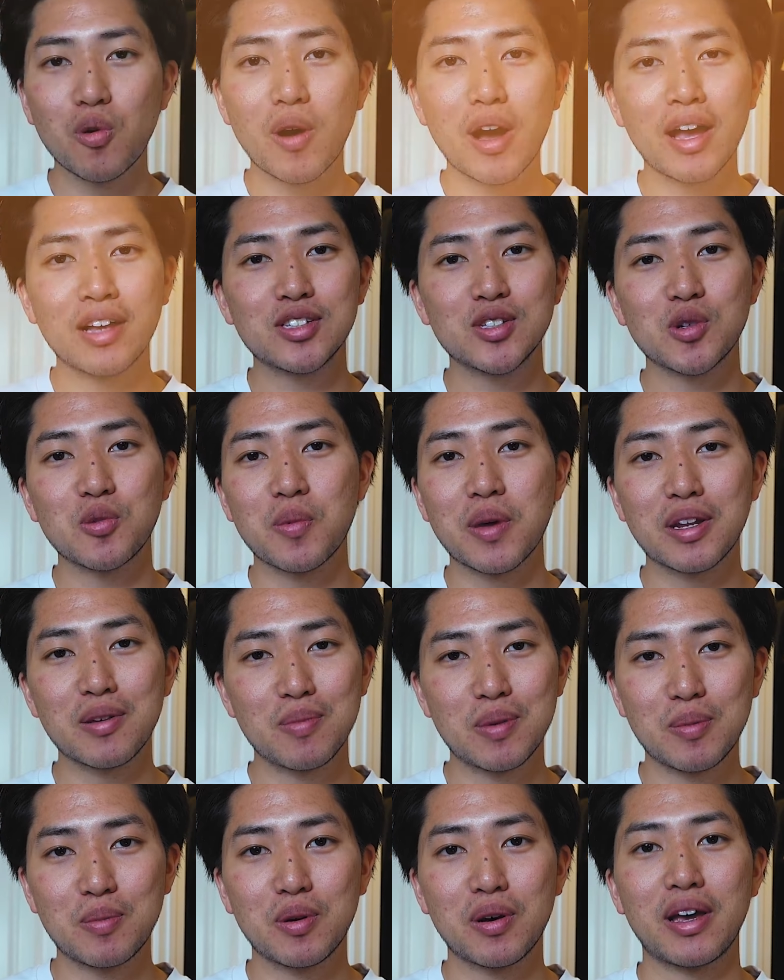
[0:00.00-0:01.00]
why so many
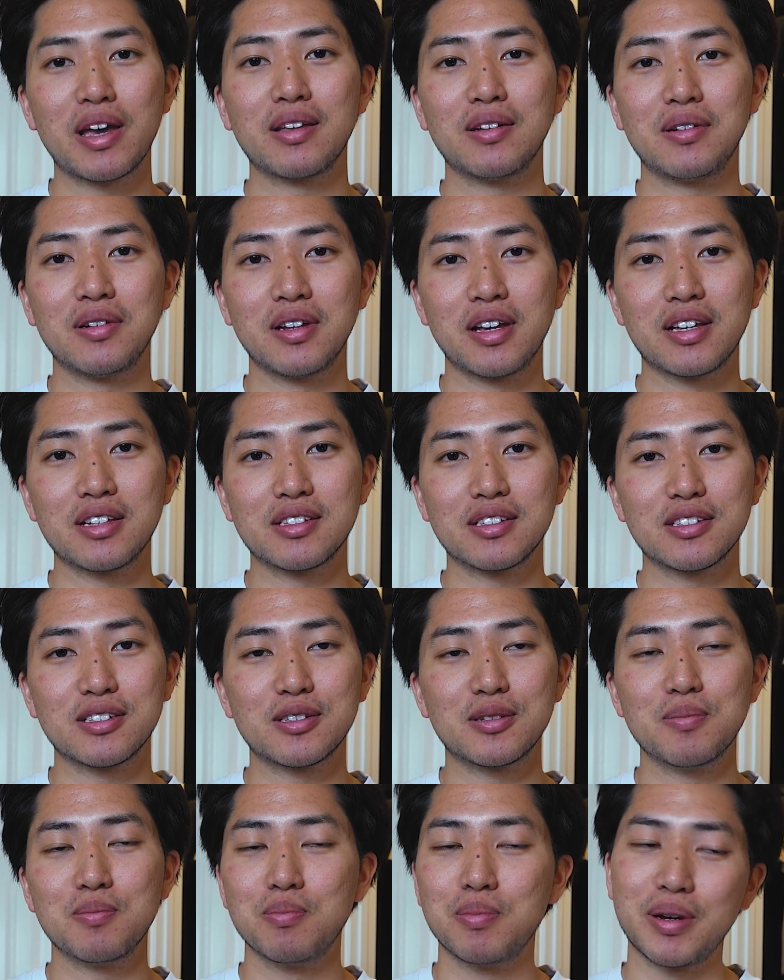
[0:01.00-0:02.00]
people hate on
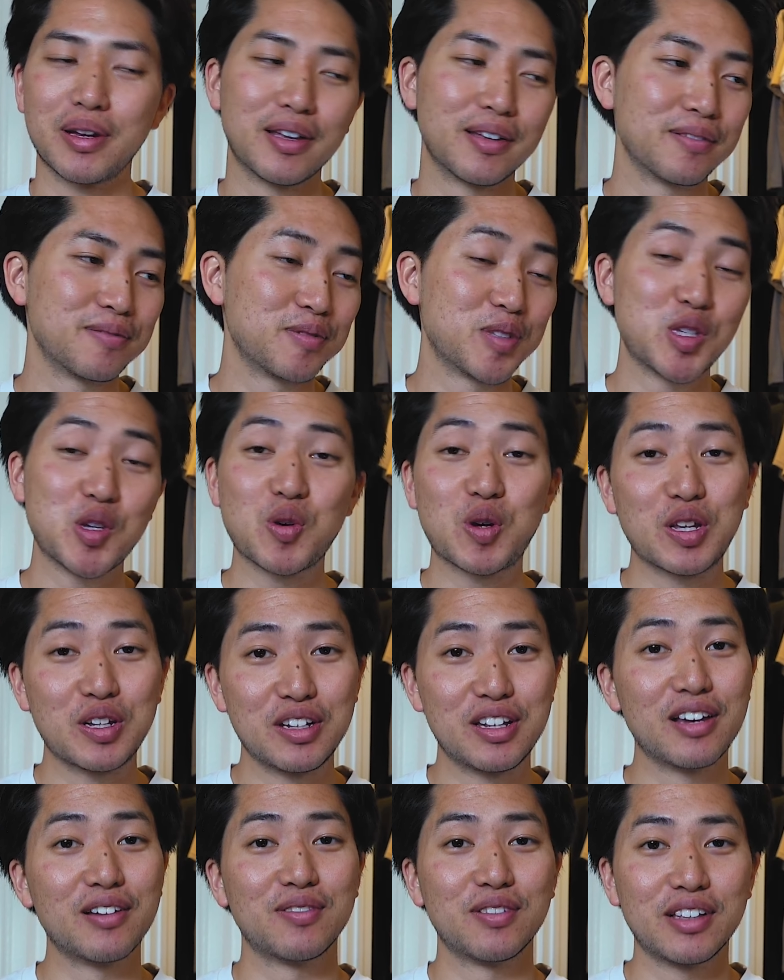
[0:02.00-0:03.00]
ASICS, but you could
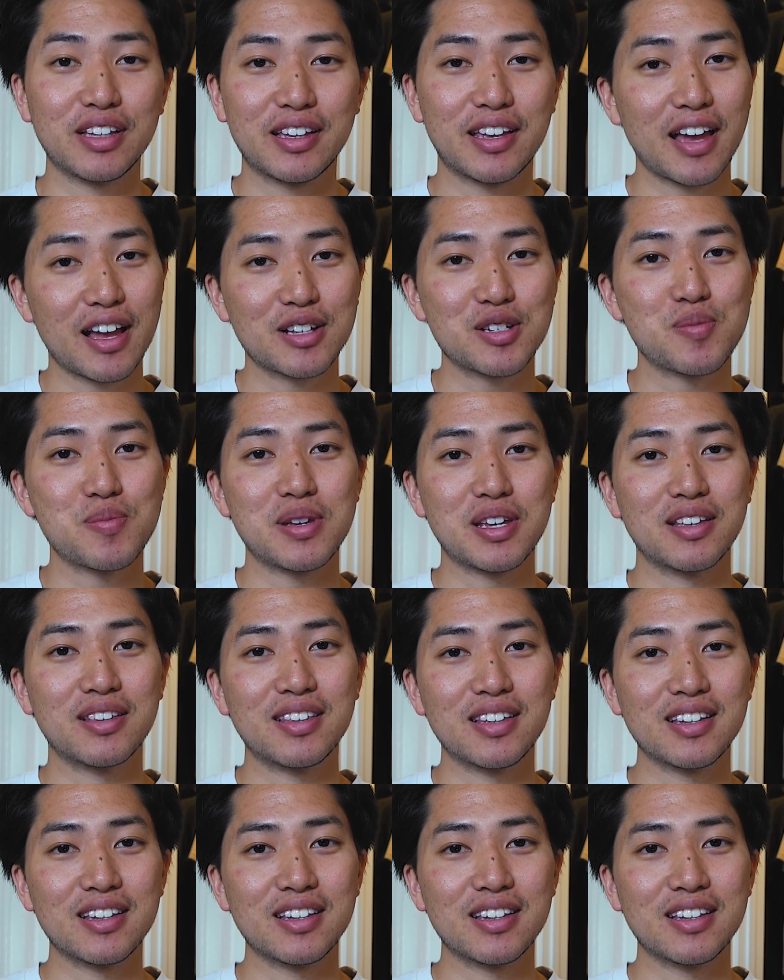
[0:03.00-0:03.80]
definitely catch me in